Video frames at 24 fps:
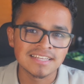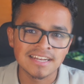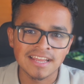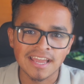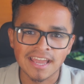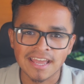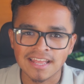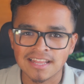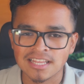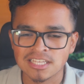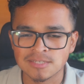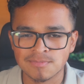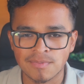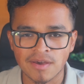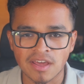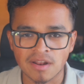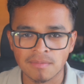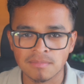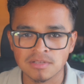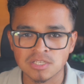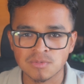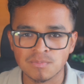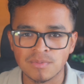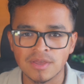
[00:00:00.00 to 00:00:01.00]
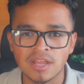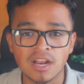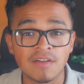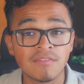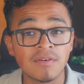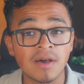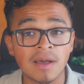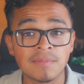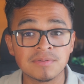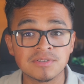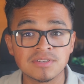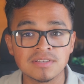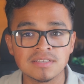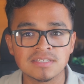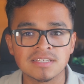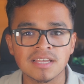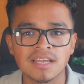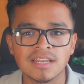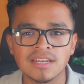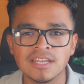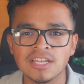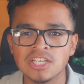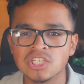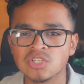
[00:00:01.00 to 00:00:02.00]
an endless bottomless pit of options,
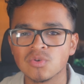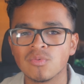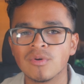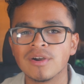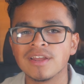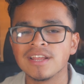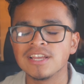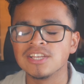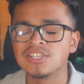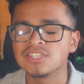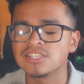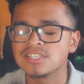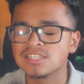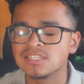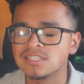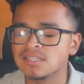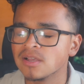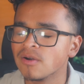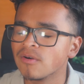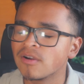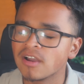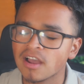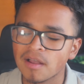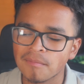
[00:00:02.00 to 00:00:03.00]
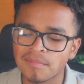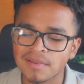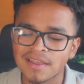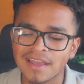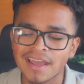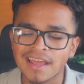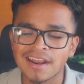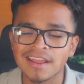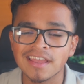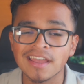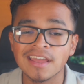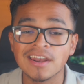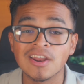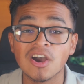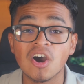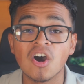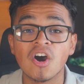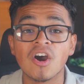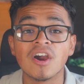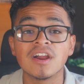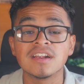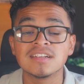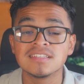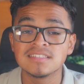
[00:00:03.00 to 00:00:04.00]
and each one is just so complicated and
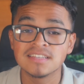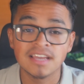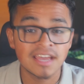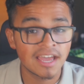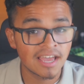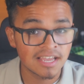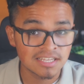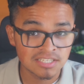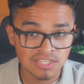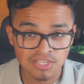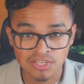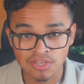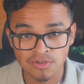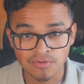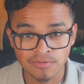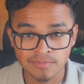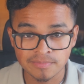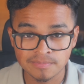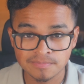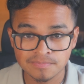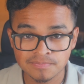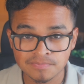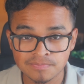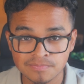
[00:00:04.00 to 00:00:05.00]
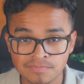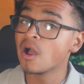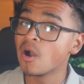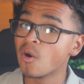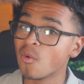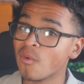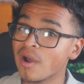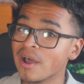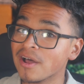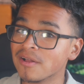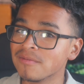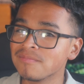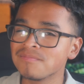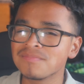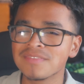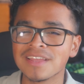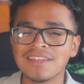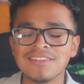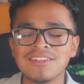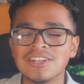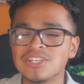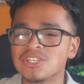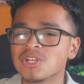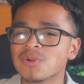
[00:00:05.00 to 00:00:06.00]
hard to execute. Well,
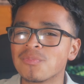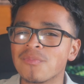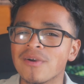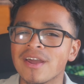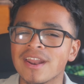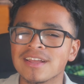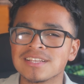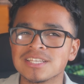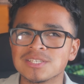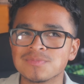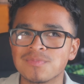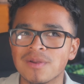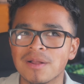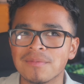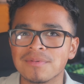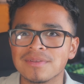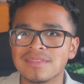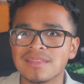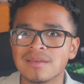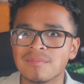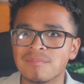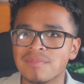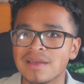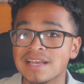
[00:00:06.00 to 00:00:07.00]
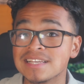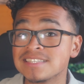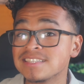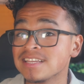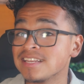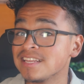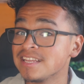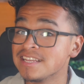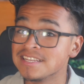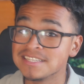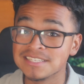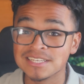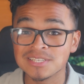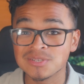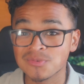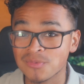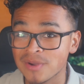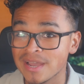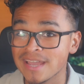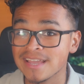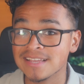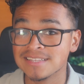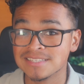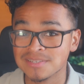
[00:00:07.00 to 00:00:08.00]
digital product is probably the best and easiest
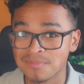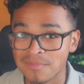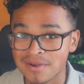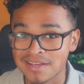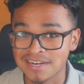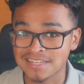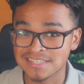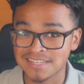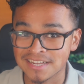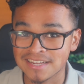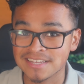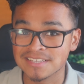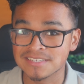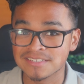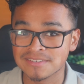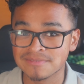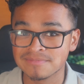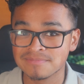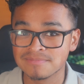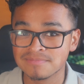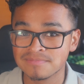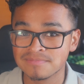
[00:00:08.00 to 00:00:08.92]
way to monetize.